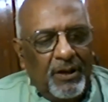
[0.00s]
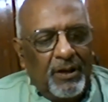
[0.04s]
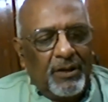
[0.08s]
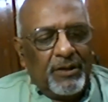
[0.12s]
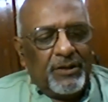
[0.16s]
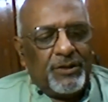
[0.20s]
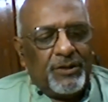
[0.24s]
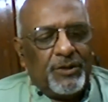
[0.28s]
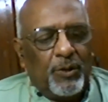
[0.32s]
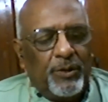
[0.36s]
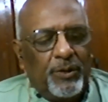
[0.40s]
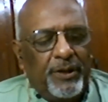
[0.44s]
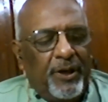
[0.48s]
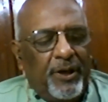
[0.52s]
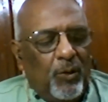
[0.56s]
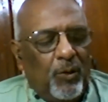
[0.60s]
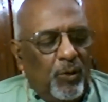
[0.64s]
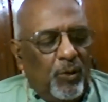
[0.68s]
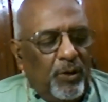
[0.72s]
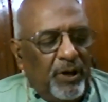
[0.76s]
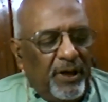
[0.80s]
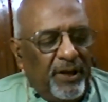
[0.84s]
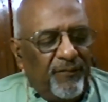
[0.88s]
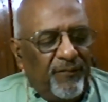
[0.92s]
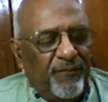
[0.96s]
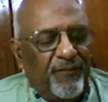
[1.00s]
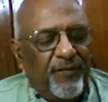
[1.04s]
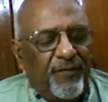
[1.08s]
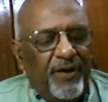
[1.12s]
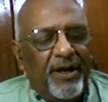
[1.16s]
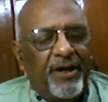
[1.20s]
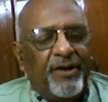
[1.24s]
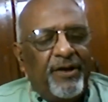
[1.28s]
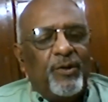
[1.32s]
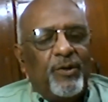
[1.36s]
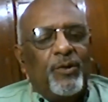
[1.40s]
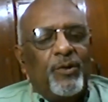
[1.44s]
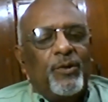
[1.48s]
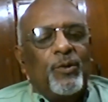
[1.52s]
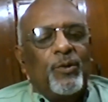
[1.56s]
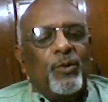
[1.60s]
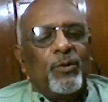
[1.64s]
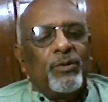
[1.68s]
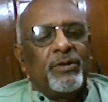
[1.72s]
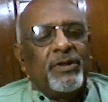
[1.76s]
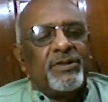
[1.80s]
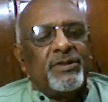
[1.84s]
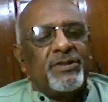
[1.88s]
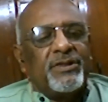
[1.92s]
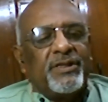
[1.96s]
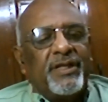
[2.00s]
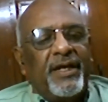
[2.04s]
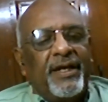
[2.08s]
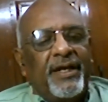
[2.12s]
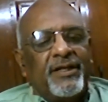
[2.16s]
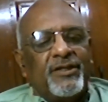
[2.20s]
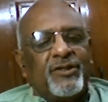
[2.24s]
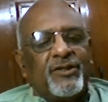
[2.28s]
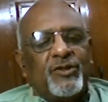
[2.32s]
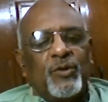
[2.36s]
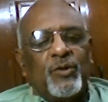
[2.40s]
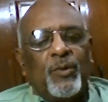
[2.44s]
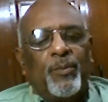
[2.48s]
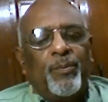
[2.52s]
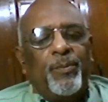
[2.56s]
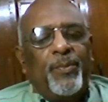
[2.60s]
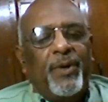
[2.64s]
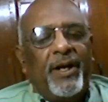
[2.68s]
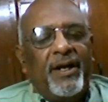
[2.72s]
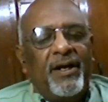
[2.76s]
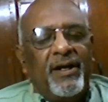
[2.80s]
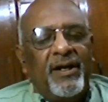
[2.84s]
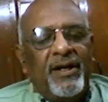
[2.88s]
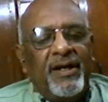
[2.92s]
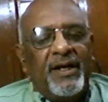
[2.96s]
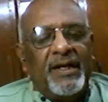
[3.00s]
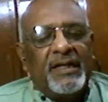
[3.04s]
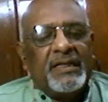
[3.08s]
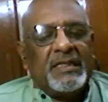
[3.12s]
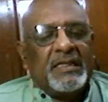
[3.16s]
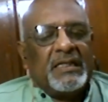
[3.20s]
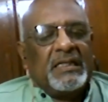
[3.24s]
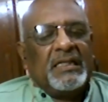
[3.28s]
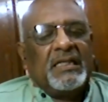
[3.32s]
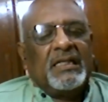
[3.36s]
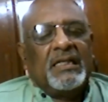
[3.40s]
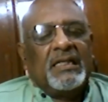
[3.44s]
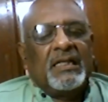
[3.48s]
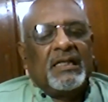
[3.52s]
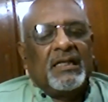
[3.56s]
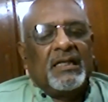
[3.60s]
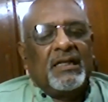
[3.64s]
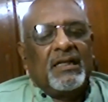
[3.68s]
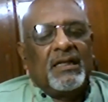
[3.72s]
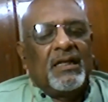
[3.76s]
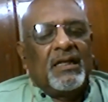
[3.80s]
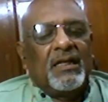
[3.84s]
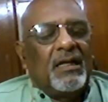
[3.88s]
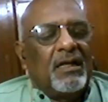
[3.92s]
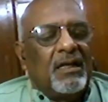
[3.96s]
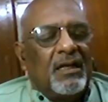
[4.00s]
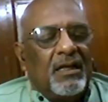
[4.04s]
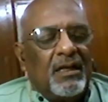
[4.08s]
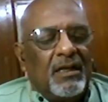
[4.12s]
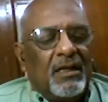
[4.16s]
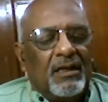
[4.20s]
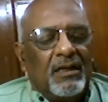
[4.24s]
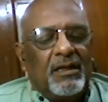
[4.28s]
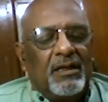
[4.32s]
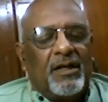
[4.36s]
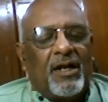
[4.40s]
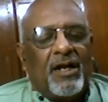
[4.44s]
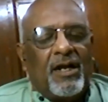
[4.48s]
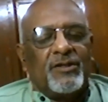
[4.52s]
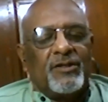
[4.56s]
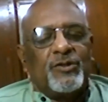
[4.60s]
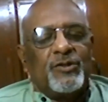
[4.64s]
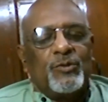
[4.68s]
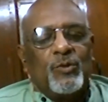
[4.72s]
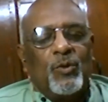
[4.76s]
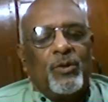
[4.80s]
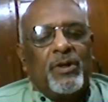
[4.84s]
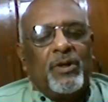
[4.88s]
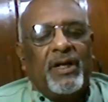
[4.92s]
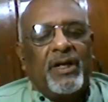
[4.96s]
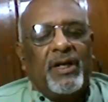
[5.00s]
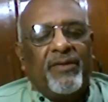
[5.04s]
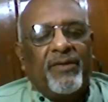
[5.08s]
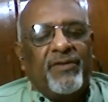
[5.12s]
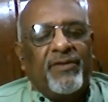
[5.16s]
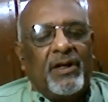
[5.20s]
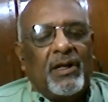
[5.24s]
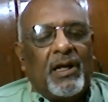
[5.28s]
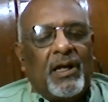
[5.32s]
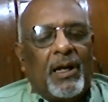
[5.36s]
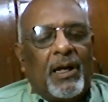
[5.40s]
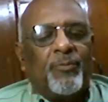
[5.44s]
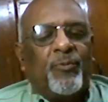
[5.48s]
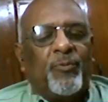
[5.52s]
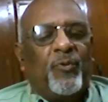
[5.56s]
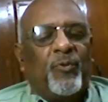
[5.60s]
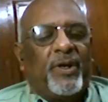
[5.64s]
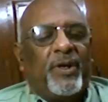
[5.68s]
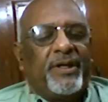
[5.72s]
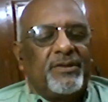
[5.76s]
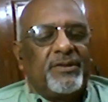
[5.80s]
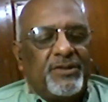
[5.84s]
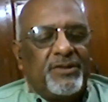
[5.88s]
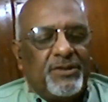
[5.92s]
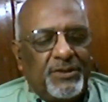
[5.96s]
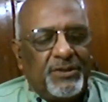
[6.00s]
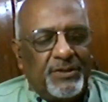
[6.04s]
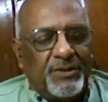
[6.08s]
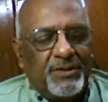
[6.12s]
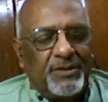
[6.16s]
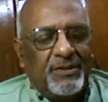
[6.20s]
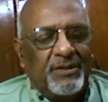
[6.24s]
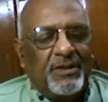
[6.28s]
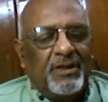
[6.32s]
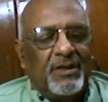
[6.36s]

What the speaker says: So the only way to do this thing is to build it grassroots level upwards.